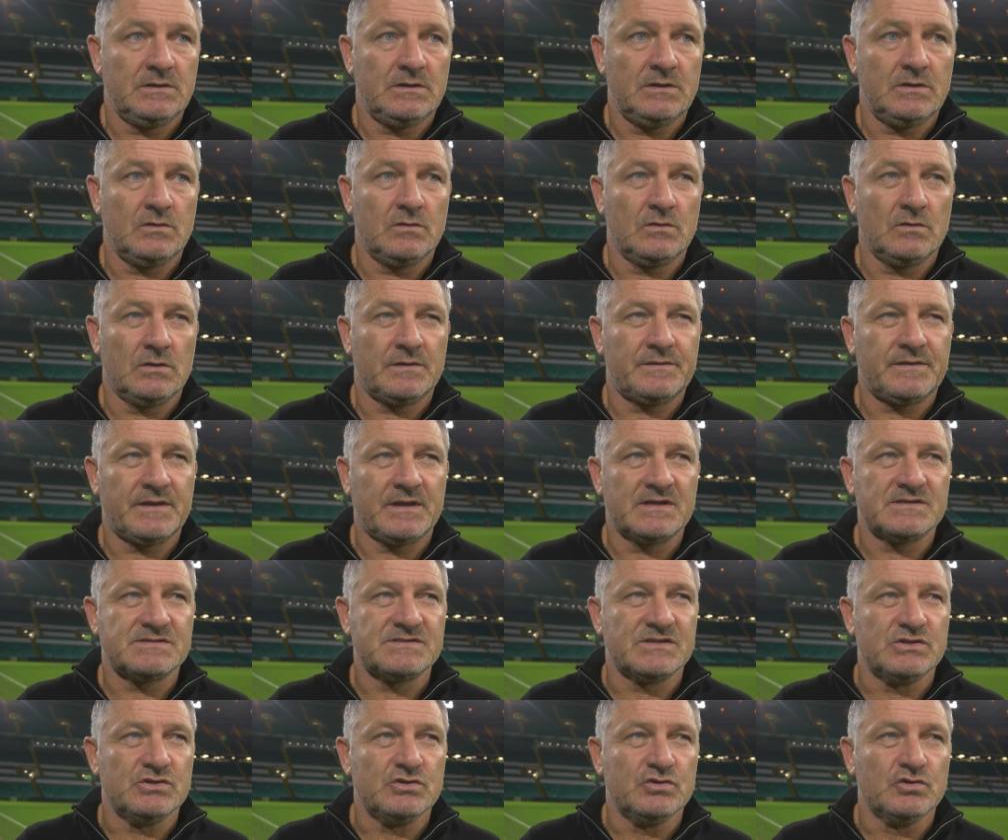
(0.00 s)
You know, I
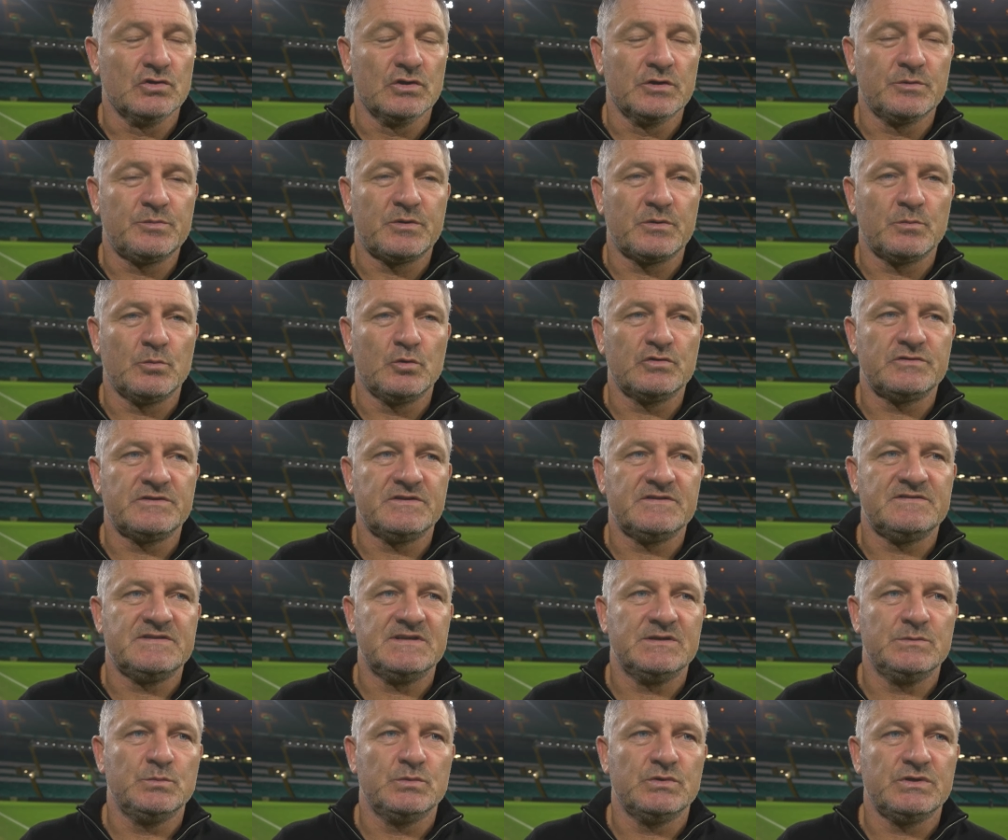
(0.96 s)
think as a newly
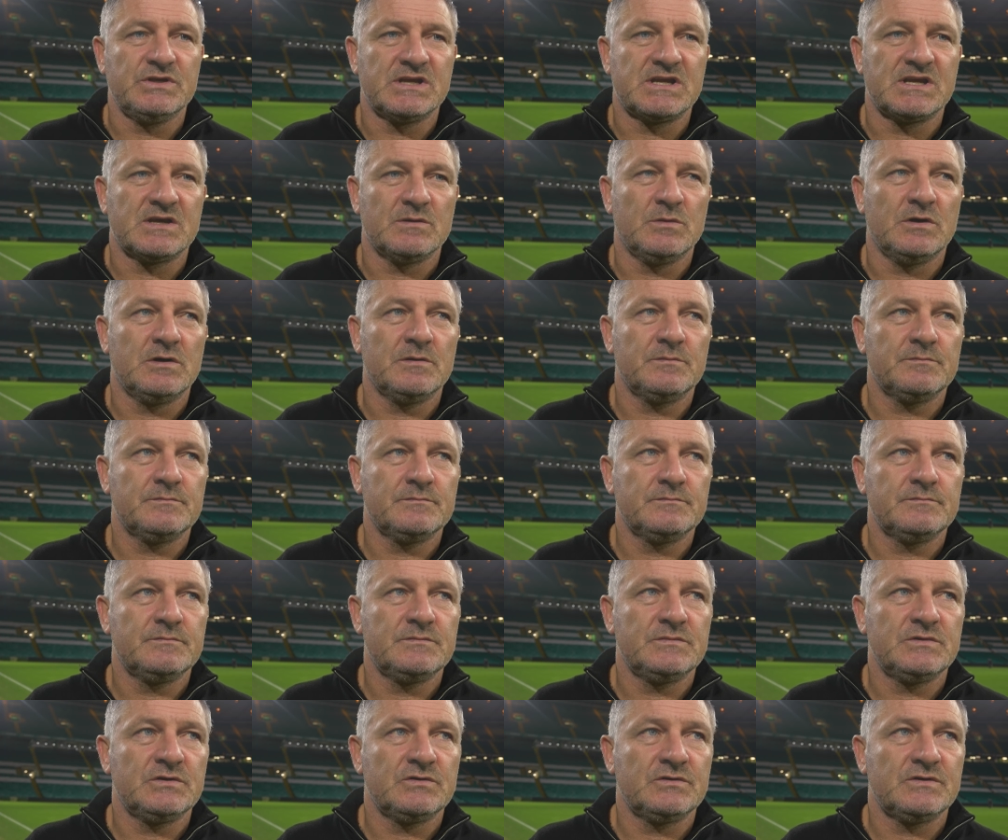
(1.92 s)
promoted team, when you come up,
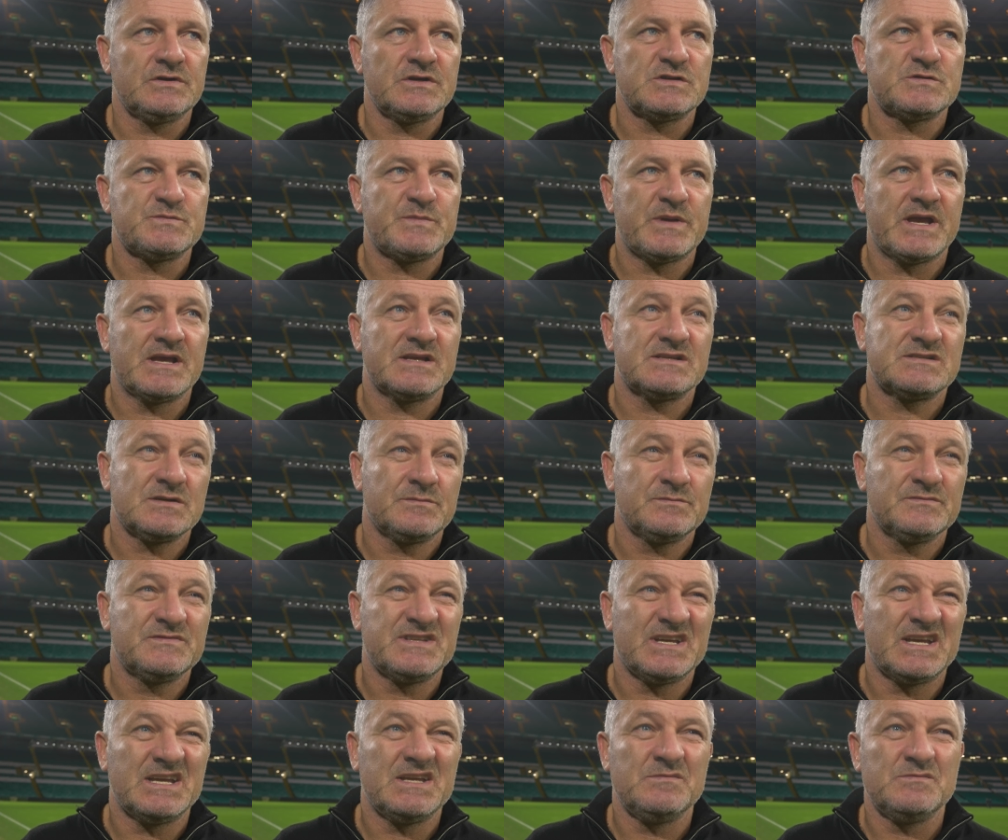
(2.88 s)
you know, you expect
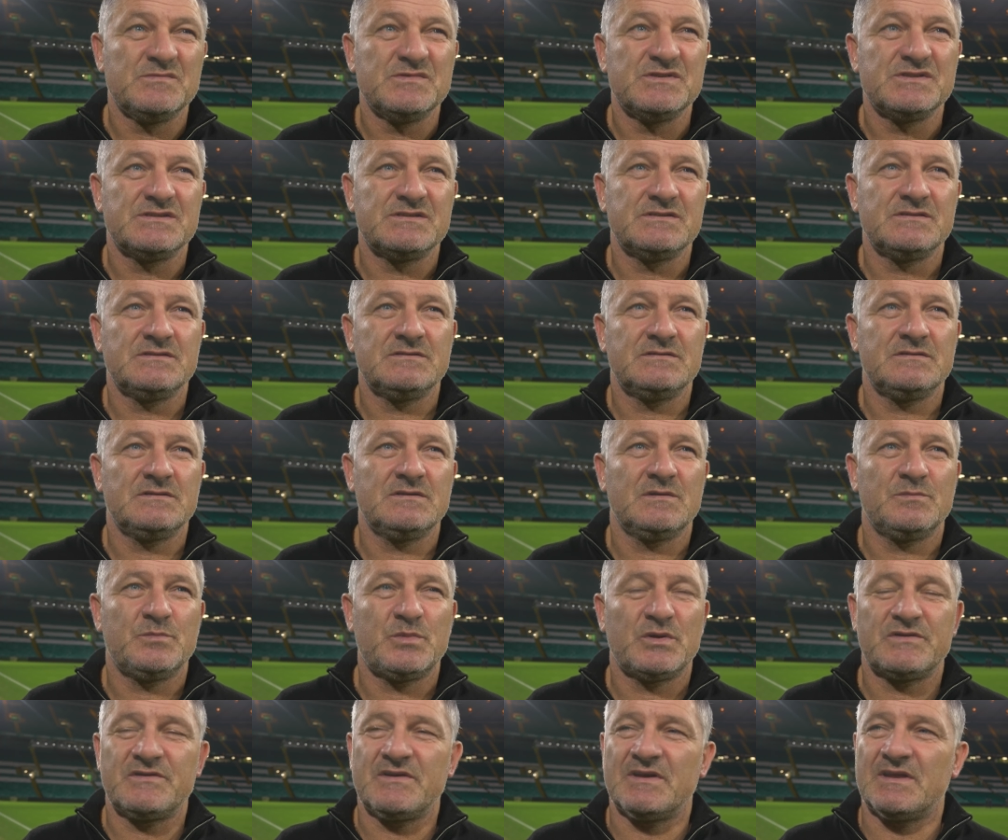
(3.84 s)
sometimes, you
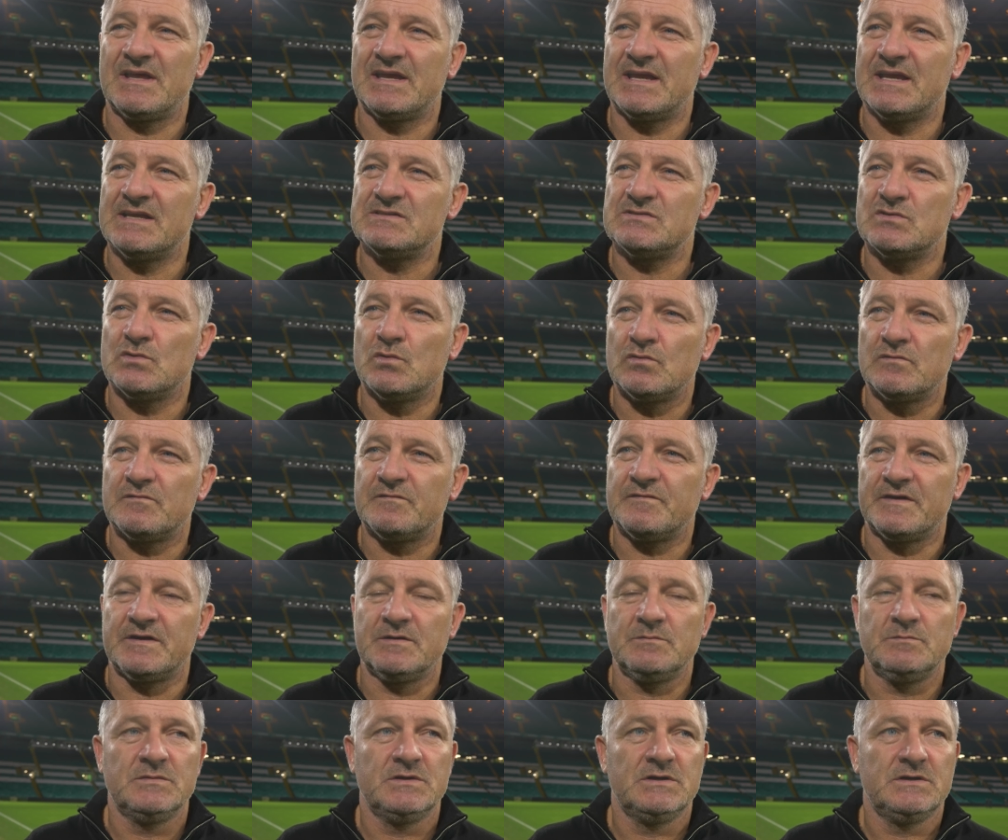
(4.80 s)
know, particularly against the old
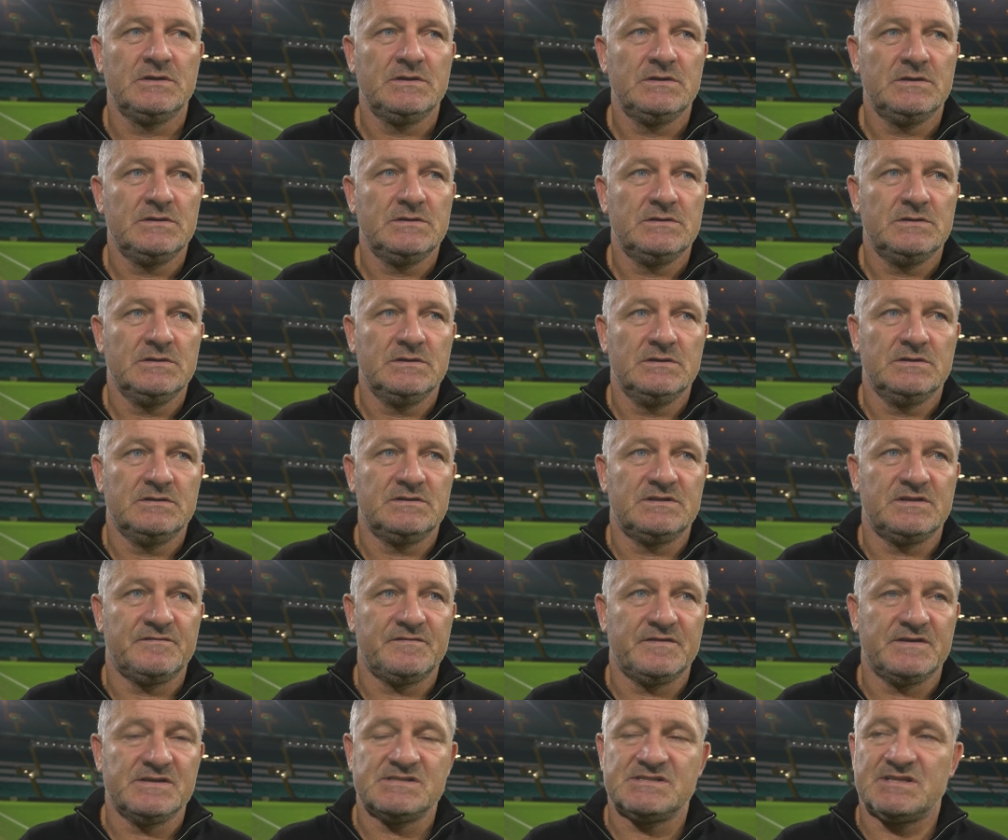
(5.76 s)
firm,
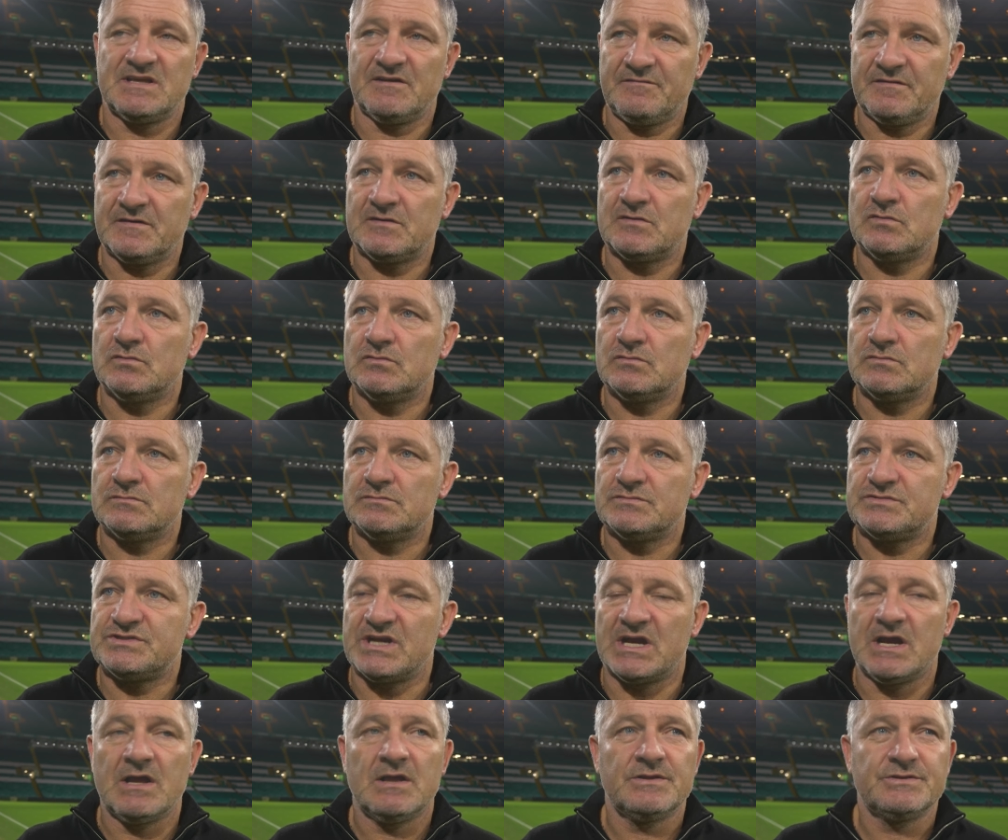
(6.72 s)
to face difficult
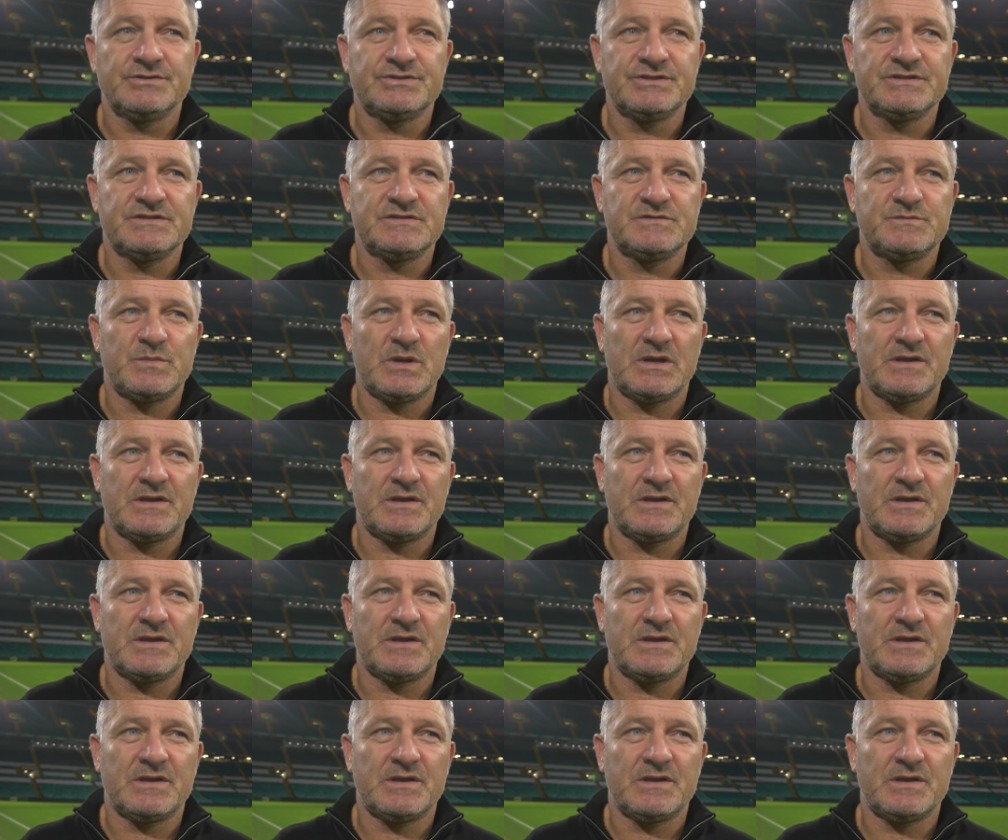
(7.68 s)
challenges.